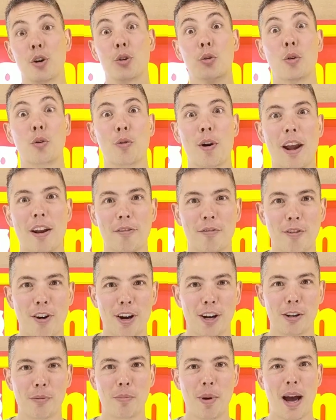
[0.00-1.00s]
or going to a grand
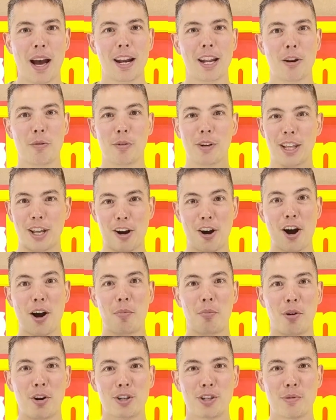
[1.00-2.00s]
final party, a really
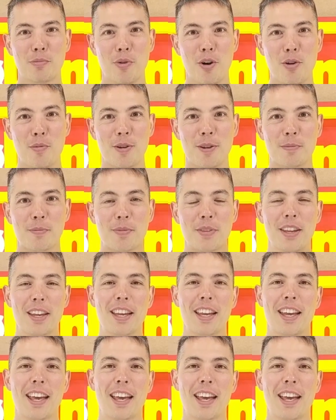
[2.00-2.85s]
high pressure moment,